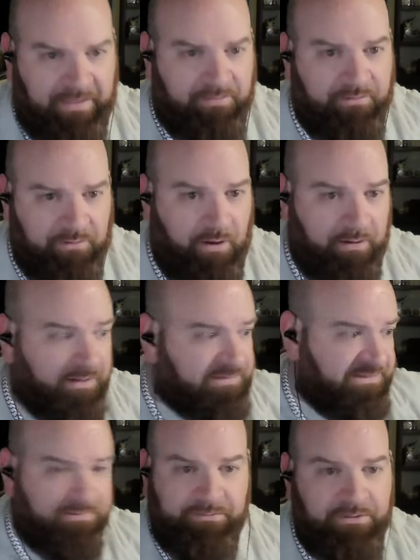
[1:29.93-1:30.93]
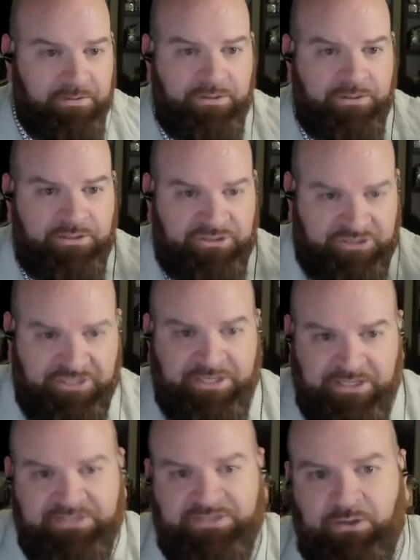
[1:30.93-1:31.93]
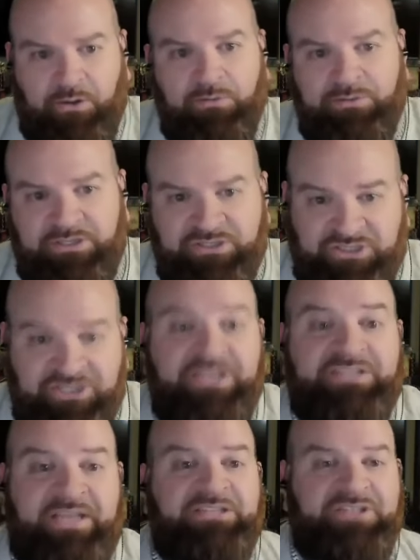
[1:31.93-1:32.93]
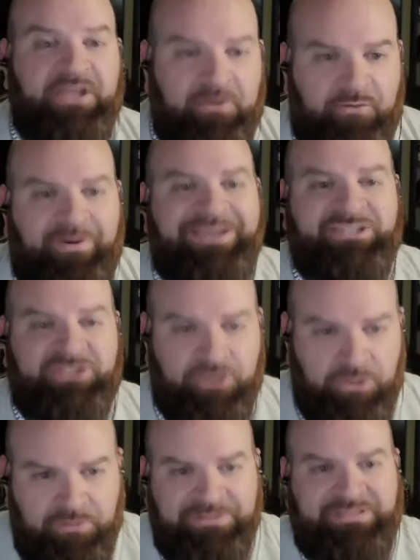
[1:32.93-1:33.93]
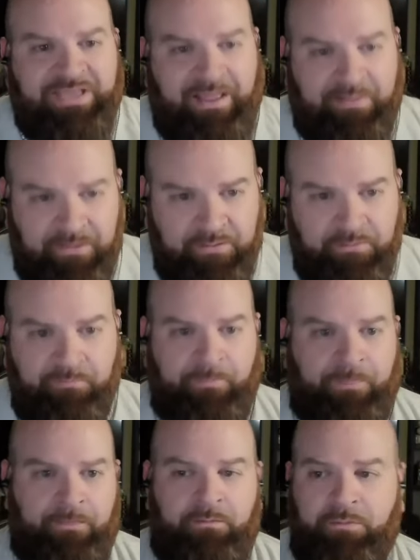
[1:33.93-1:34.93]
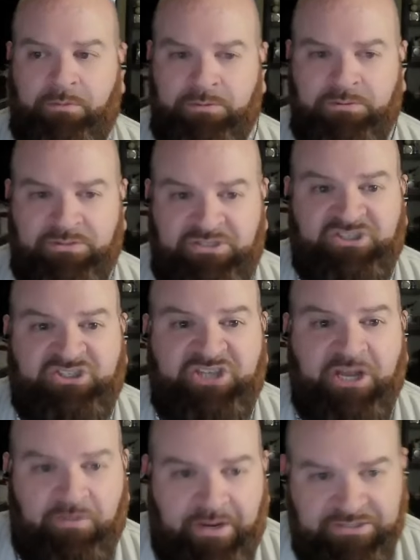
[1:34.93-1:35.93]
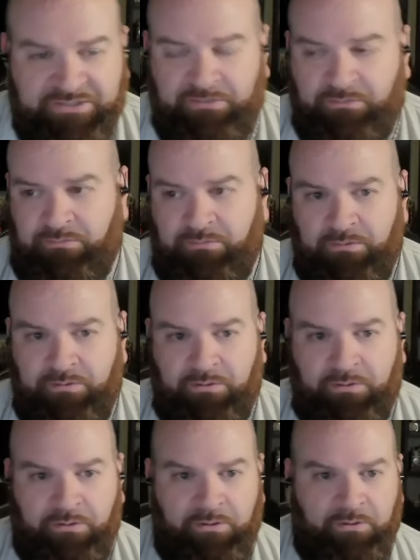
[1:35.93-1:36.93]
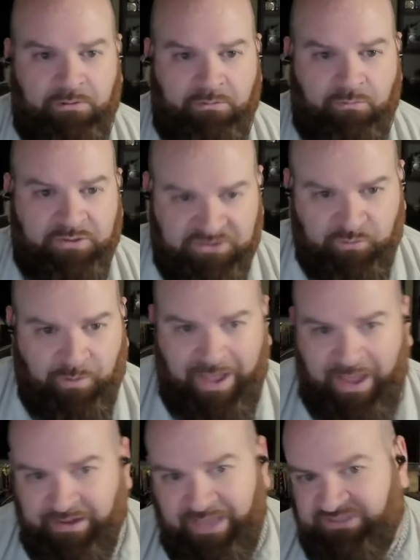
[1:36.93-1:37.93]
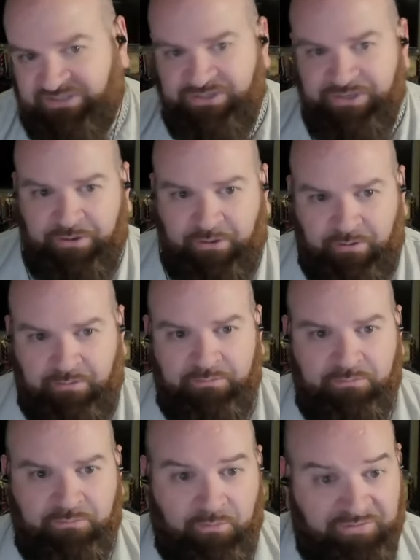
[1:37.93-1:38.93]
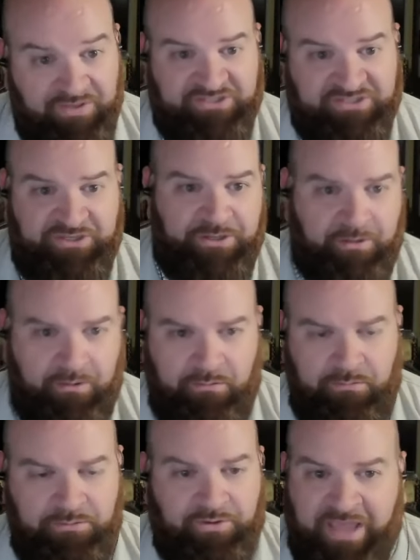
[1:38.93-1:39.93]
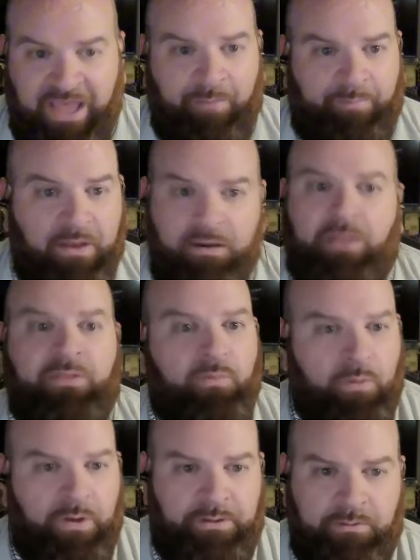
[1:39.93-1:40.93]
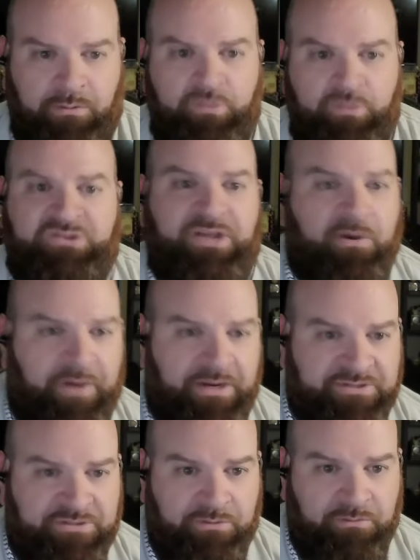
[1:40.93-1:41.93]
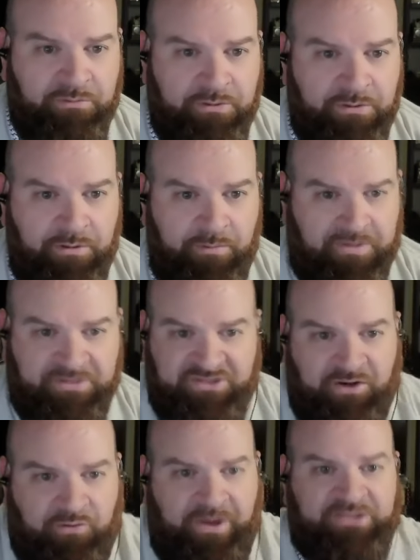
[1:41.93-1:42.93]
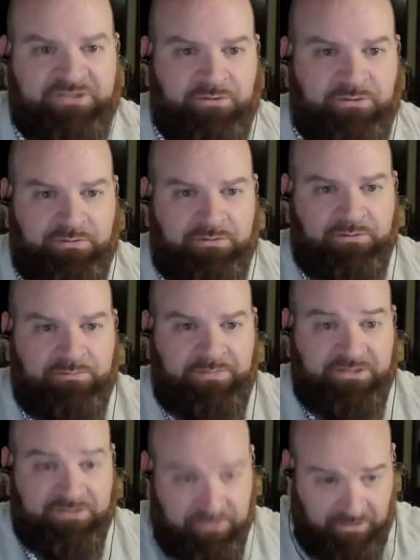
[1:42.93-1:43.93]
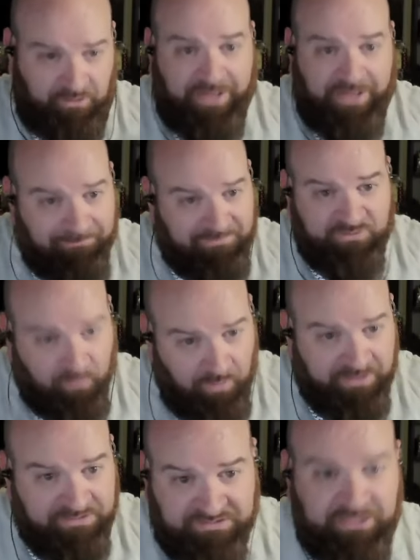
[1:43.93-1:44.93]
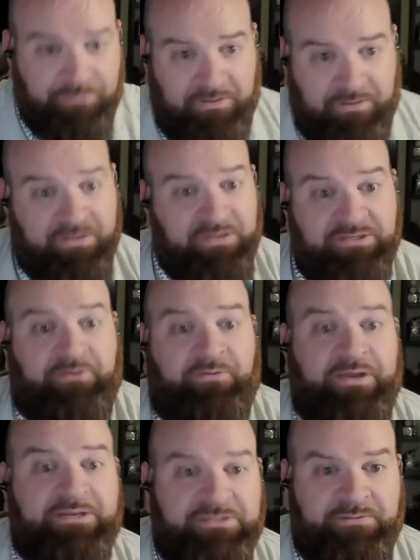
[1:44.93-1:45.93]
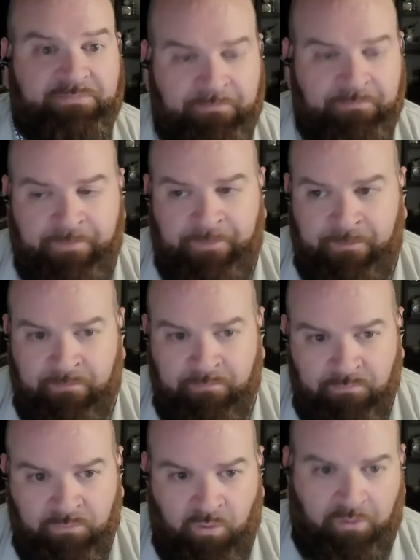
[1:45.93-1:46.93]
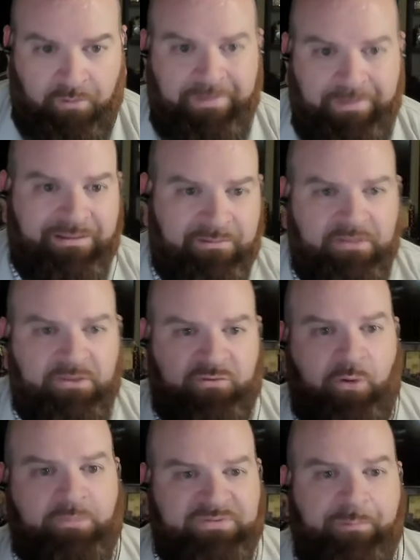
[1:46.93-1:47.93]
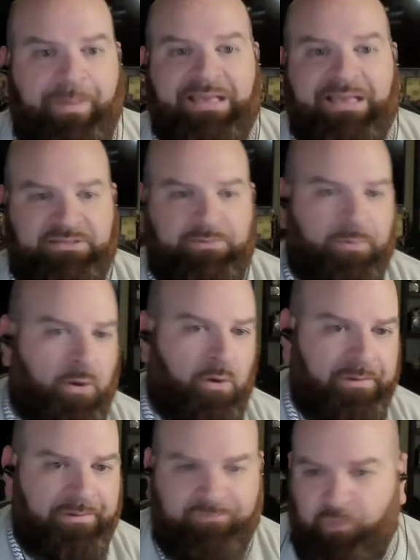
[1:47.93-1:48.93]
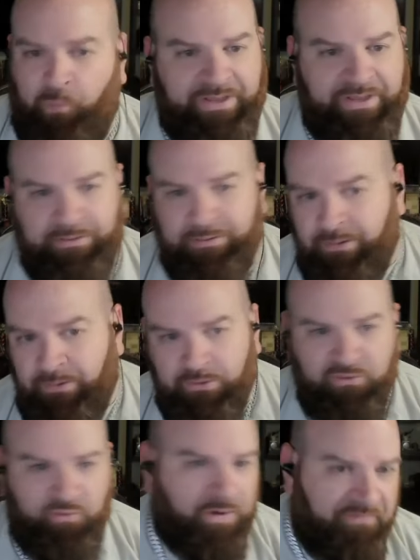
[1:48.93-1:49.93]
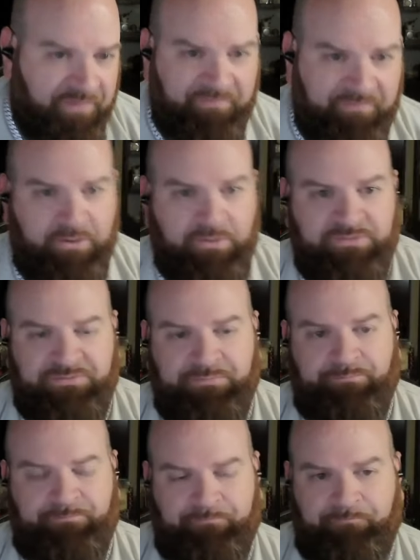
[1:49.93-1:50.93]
Caitlin Clark and I said, she is a generational talent. She's generational, which is why next year or this year, there can't be another one who's generational, because generational means it only happens once typically in a generation or in the terms of basketball in 20, 25 years.